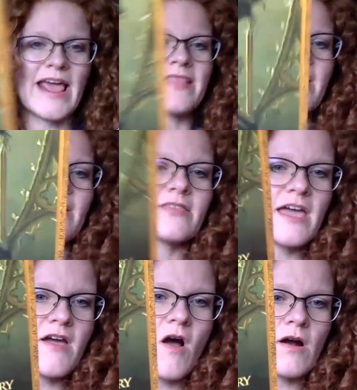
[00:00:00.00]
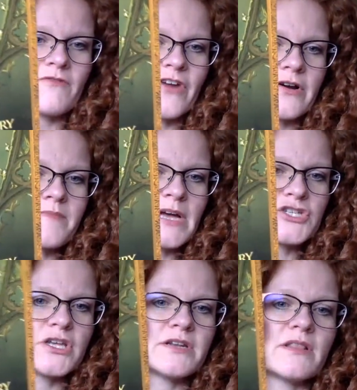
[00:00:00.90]
And they they are very much
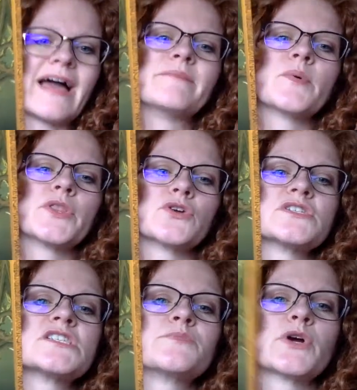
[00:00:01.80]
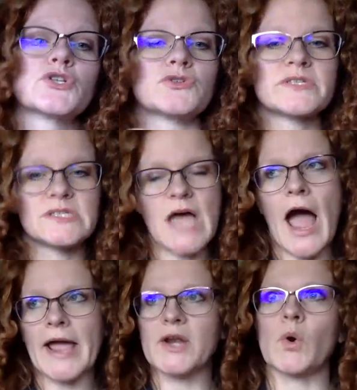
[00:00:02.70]
in alignment with your spiritual
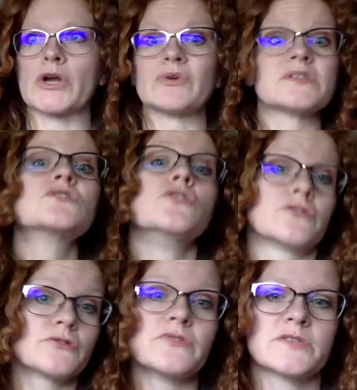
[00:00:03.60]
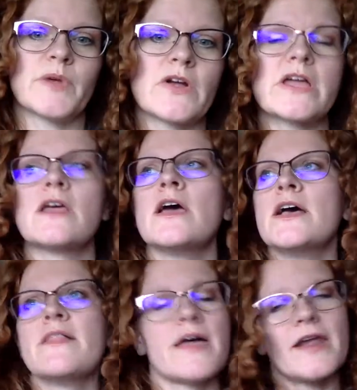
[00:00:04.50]
side or your, your true spirit.
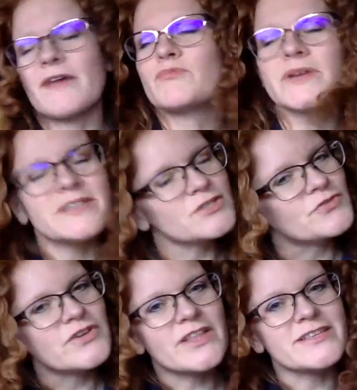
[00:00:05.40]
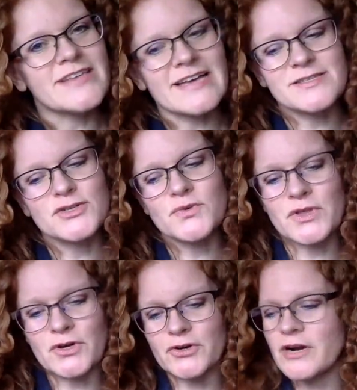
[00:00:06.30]
And I really do feel this has to do with
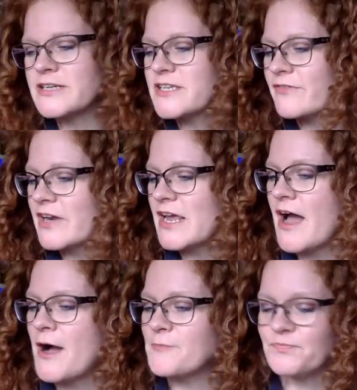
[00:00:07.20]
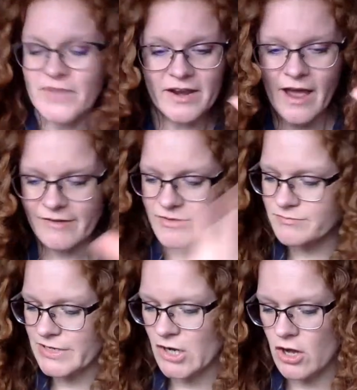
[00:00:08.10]
your creativity. Um, and I haven't
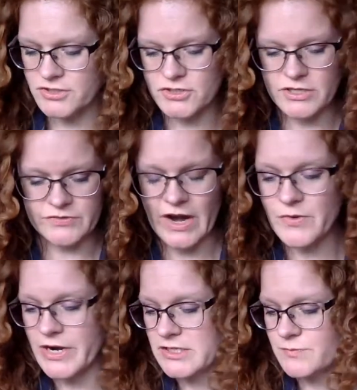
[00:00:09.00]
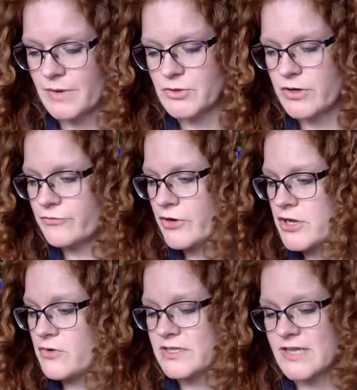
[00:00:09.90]
been called to do this for anyone else, but I'm doing it for
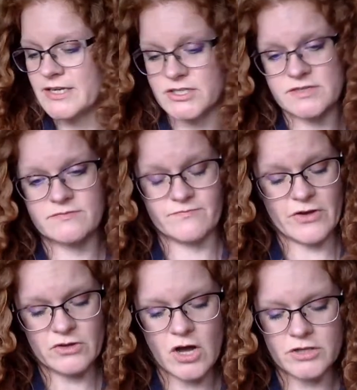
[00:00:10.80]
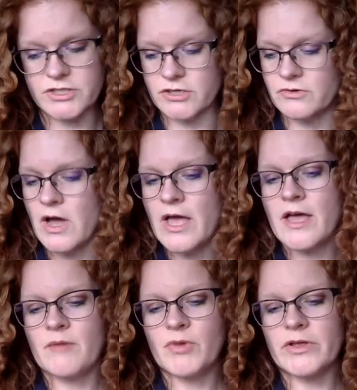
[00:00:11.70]
you because I just felt called to,
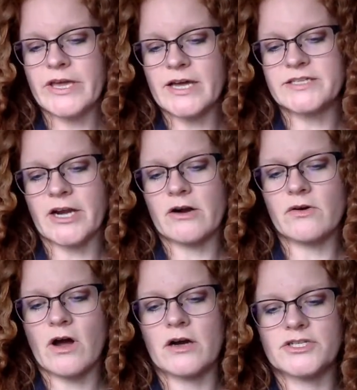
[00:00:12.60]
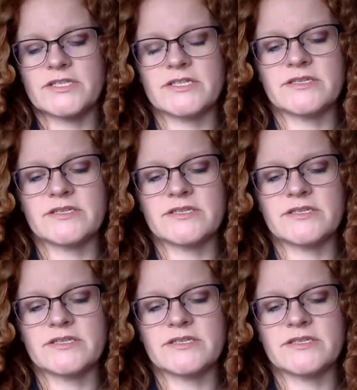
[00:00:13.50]
pulling a tarot card just to